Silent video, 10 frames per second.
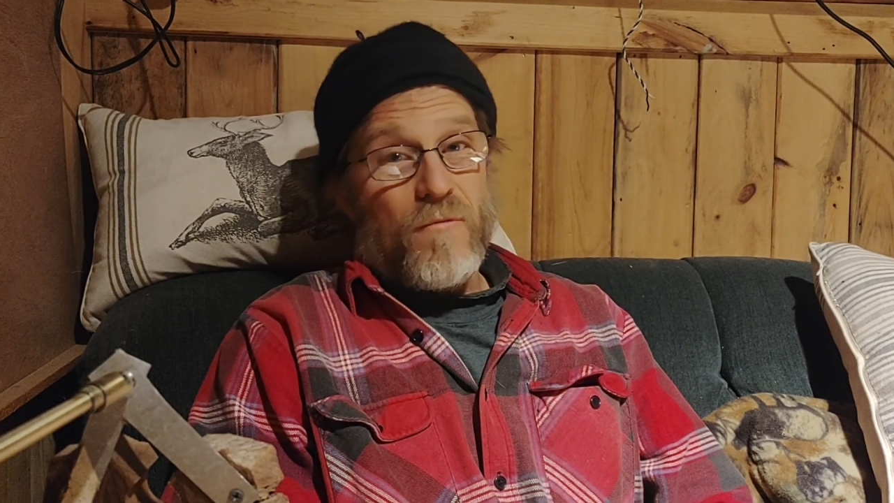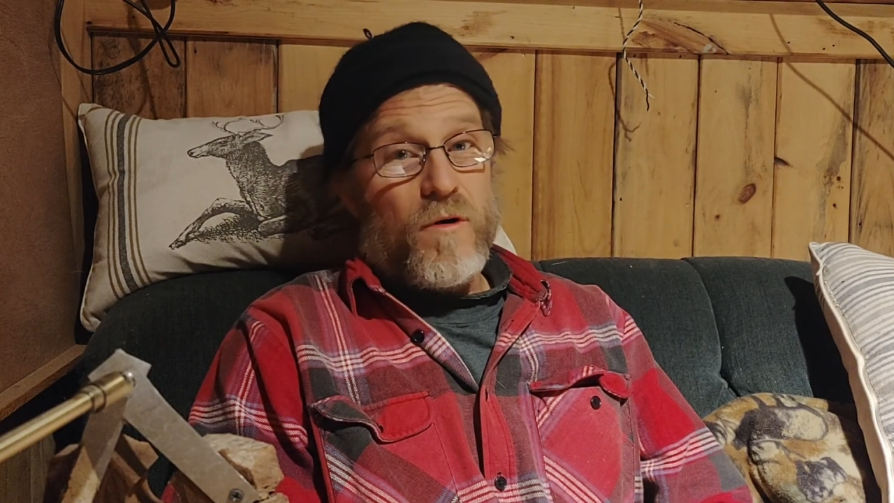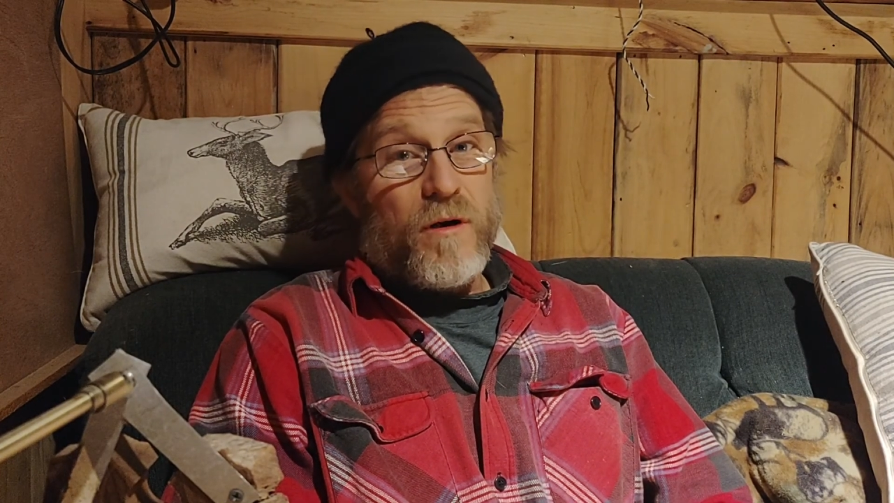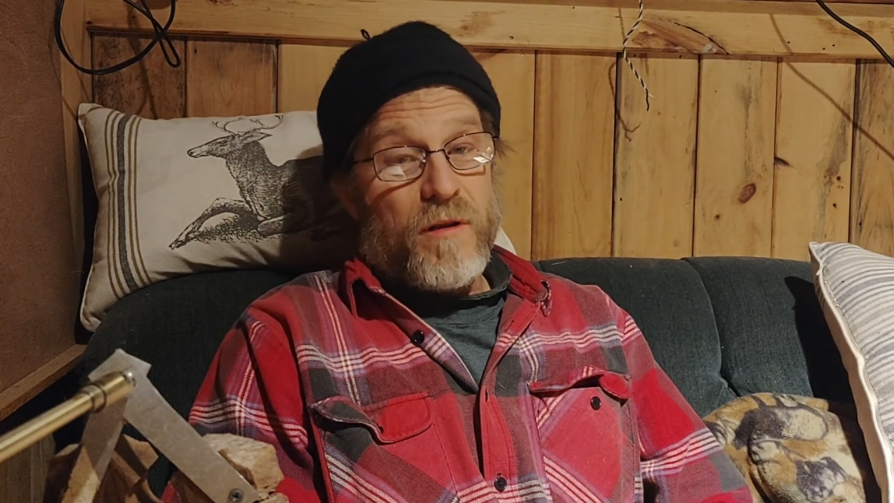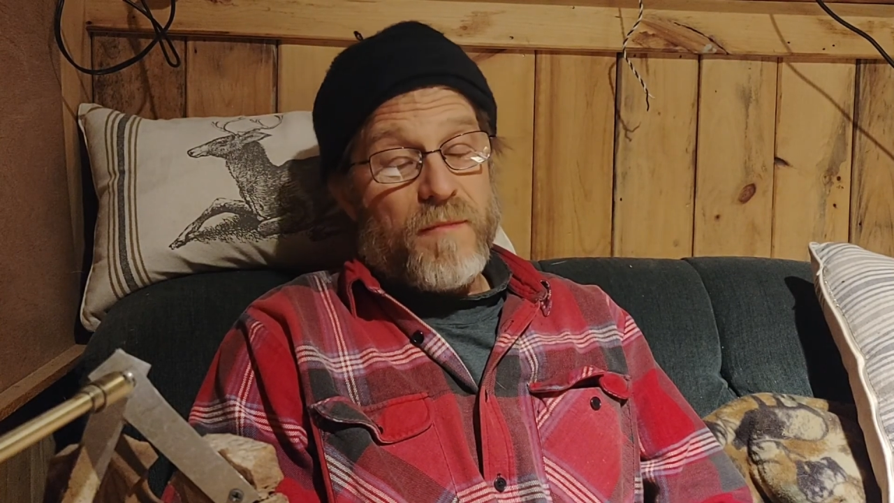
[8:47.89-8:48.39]

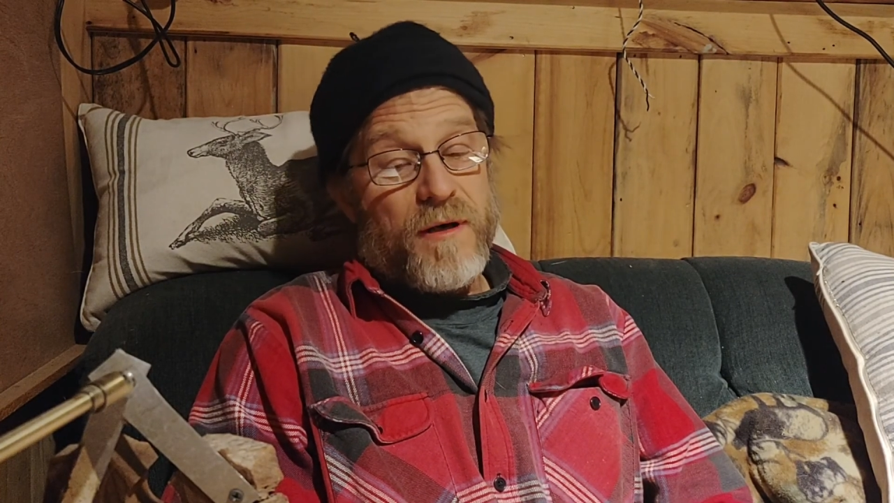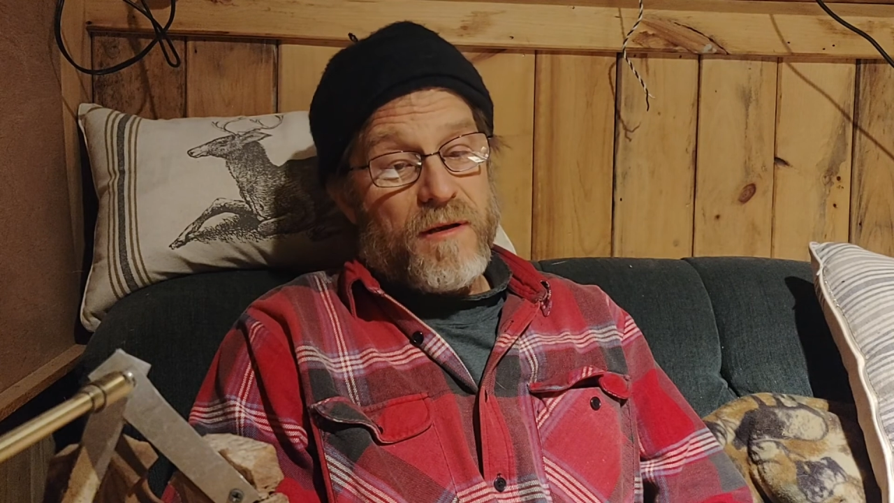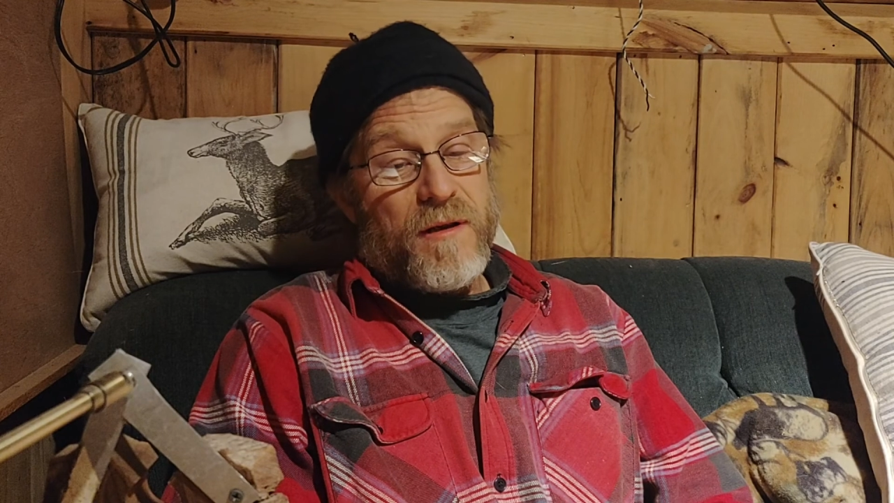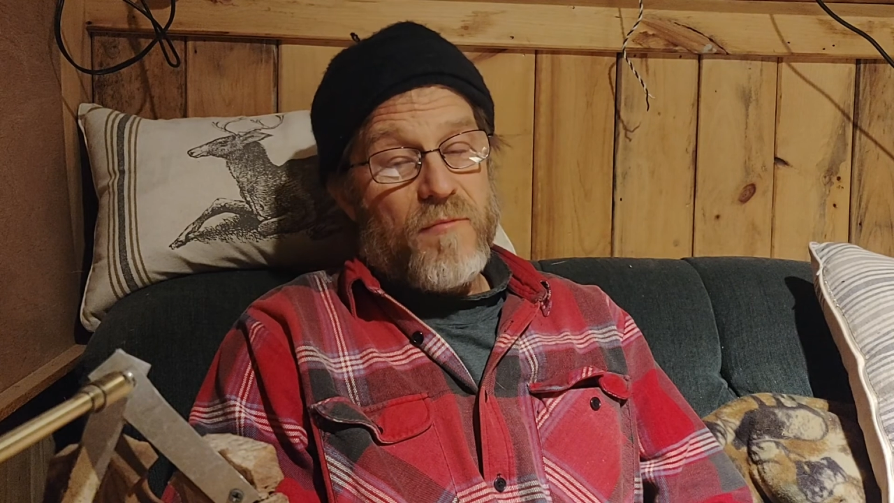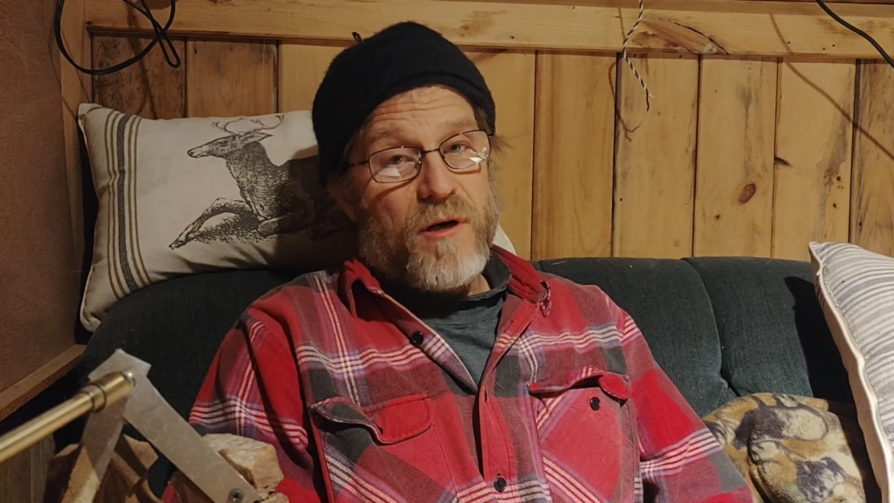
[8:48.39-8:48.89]
worse because
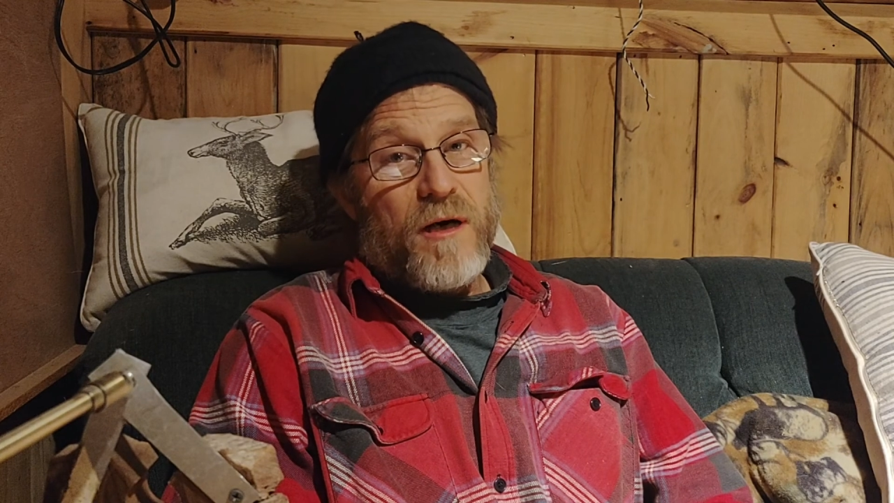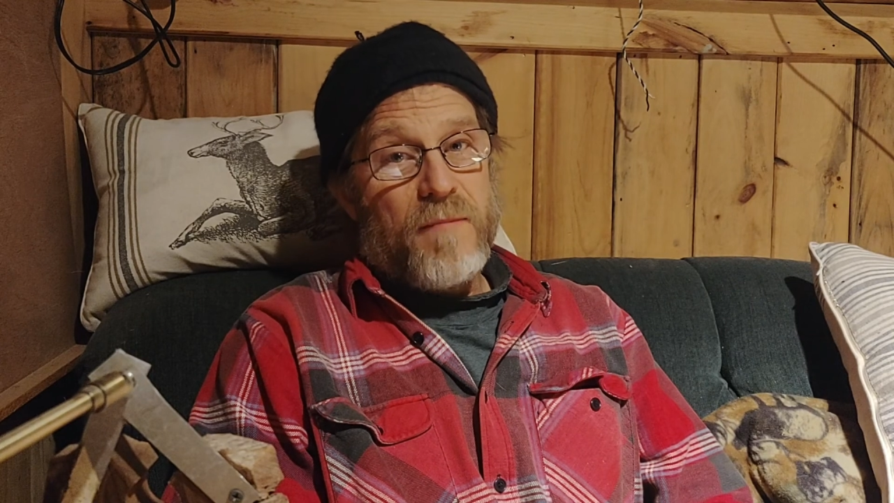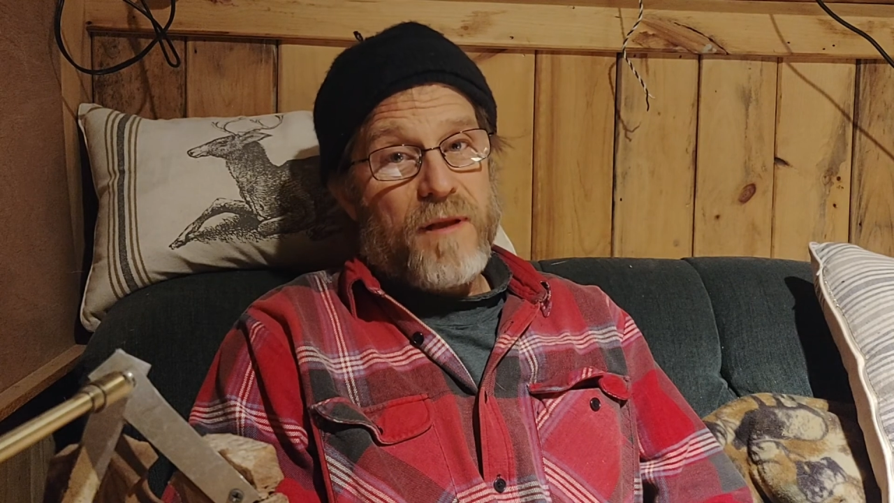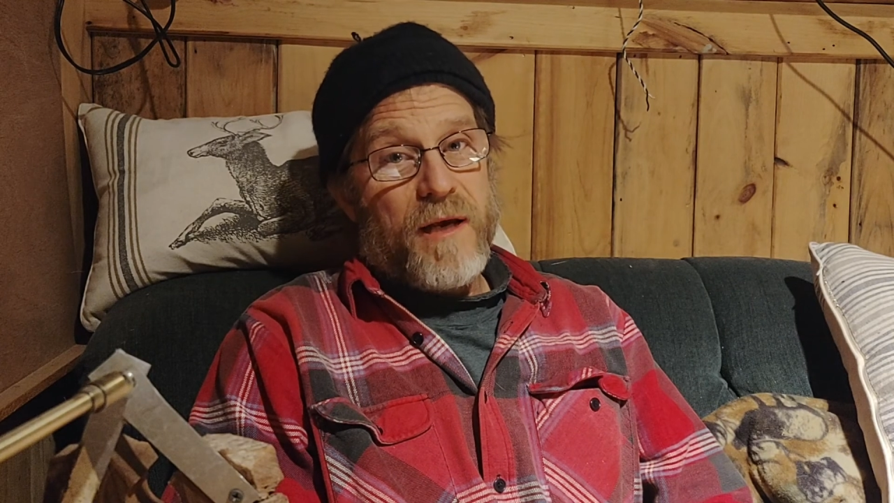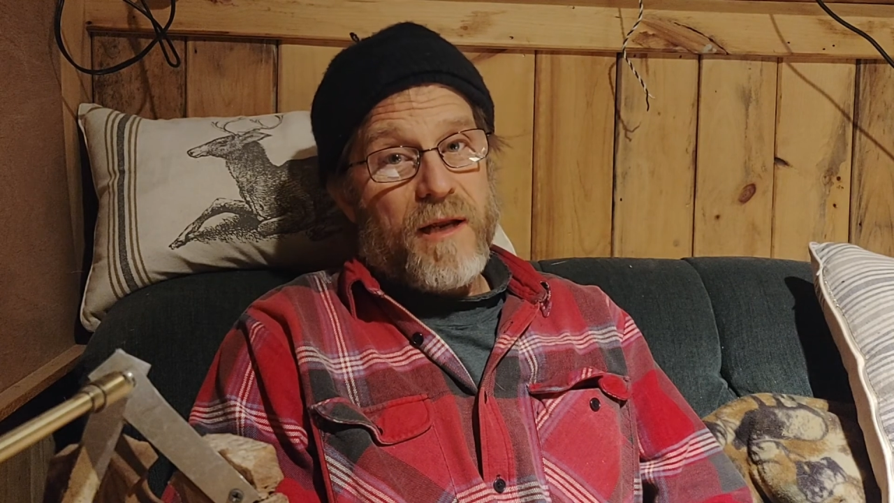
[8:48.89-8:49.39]
it's more
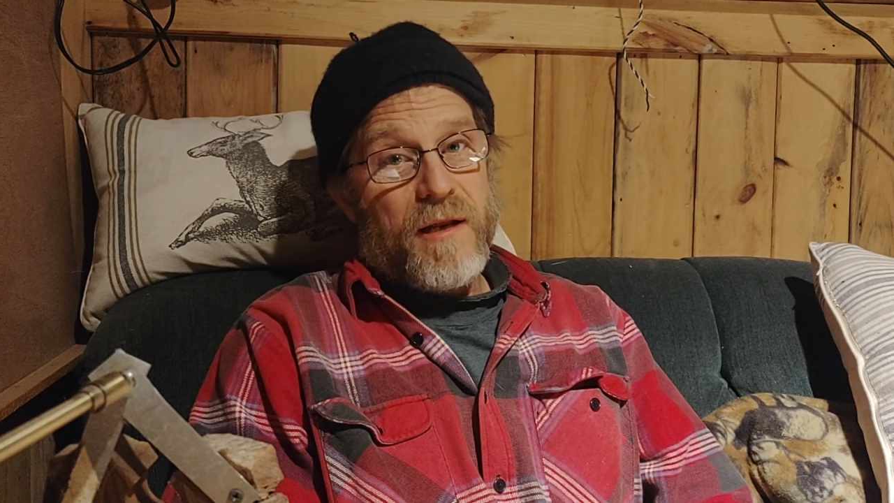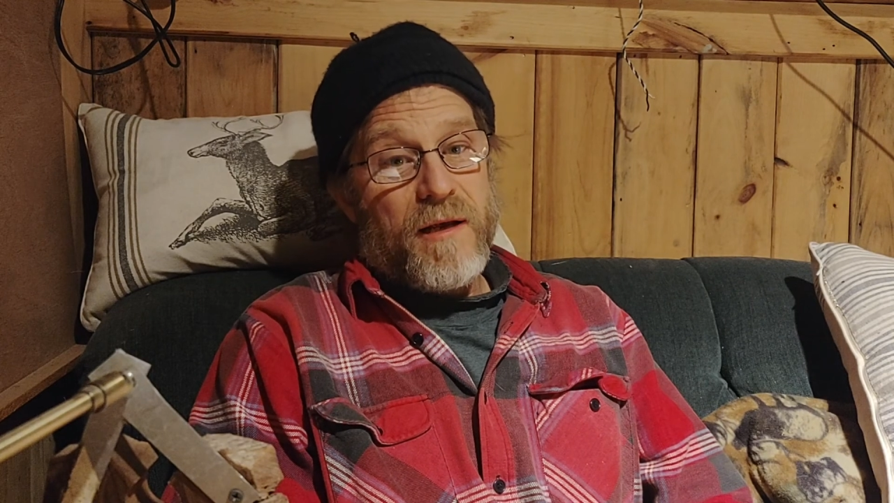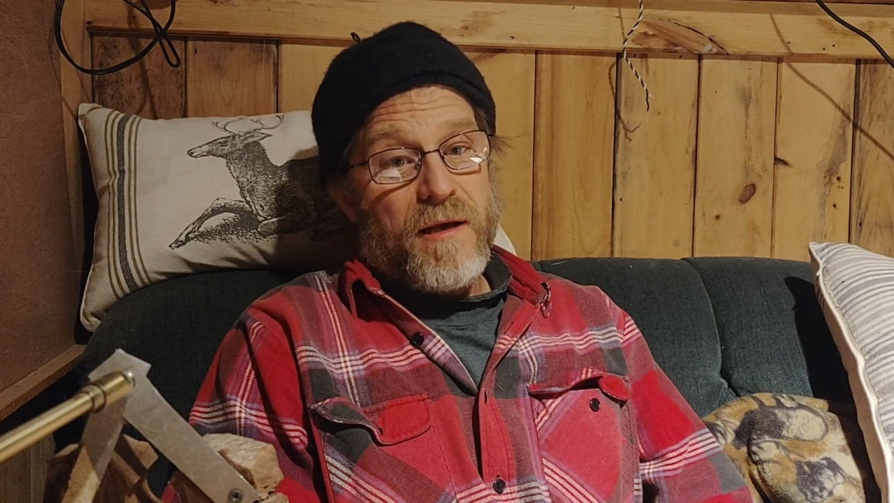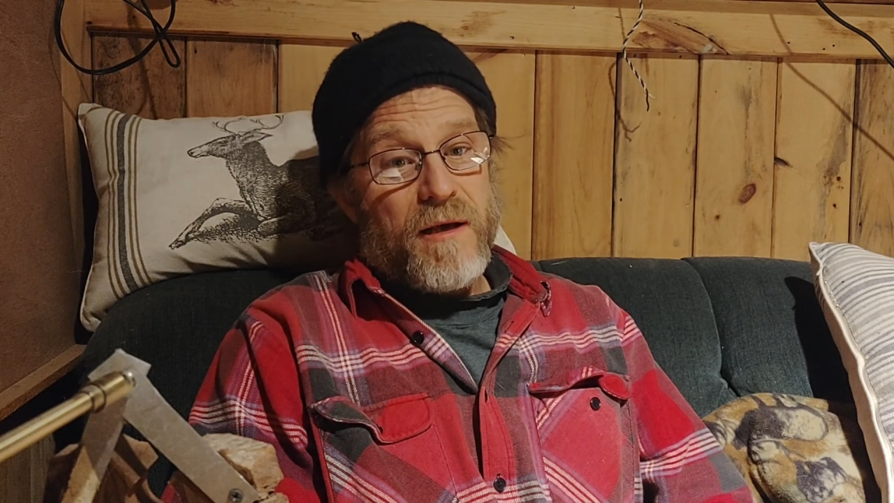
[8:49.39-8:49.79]
complicated.